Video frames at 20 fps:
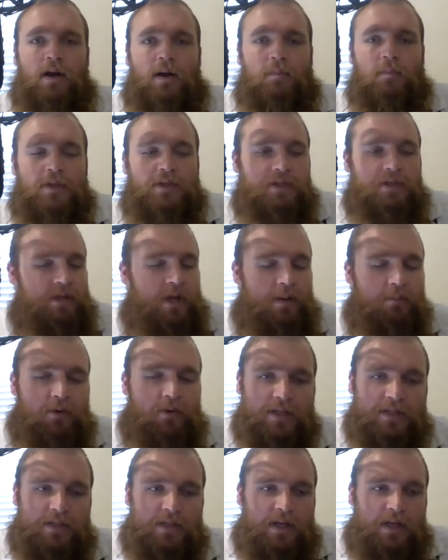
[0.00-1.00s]
This is
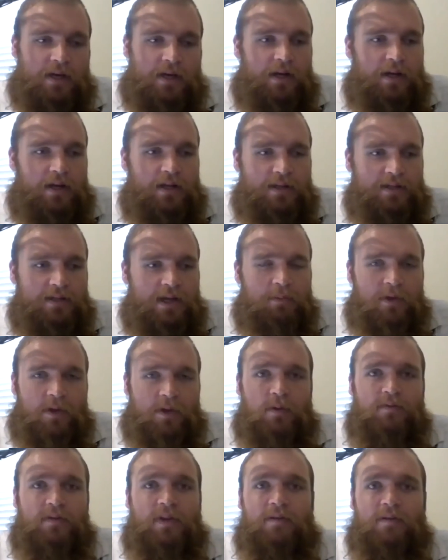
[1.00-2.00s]
unprecedented. It's something
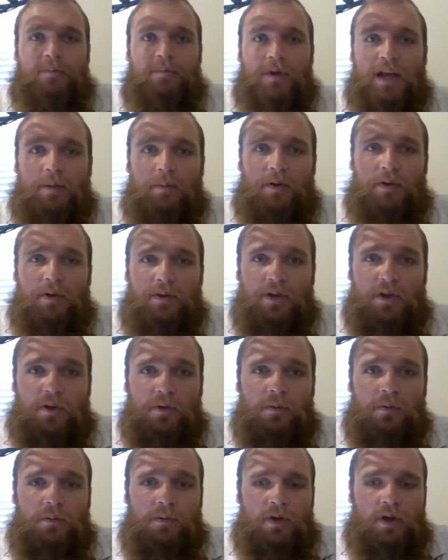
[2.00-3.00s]
we've never been able to
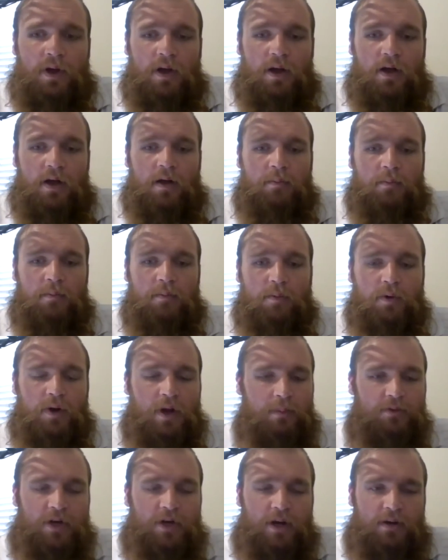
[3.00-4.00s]
do. What
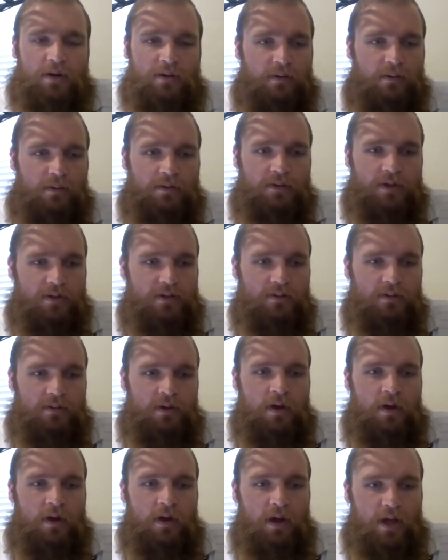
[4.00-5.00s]
I'm trying to do is just
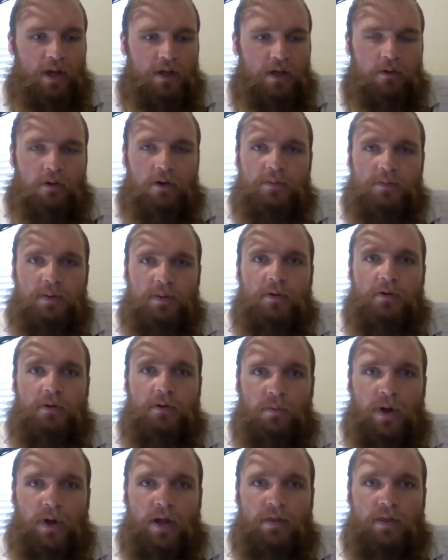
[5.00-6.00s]
encourage people to do
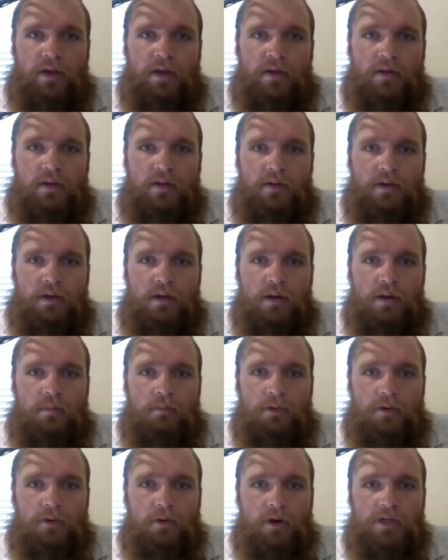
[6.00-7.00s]
the right thing,
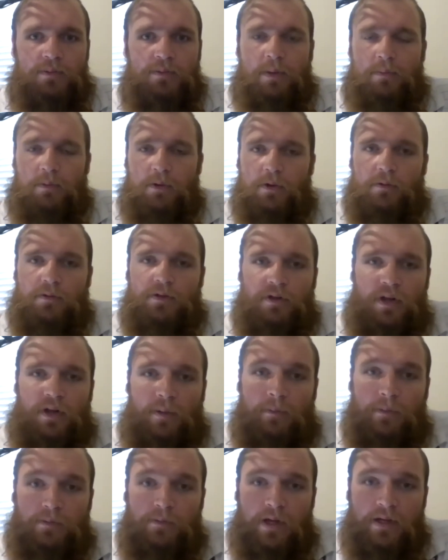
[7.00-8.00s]
encourage people to use their
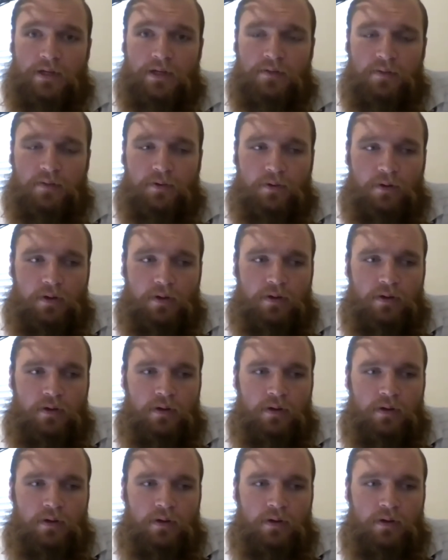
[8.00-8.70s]
name and likeness for good.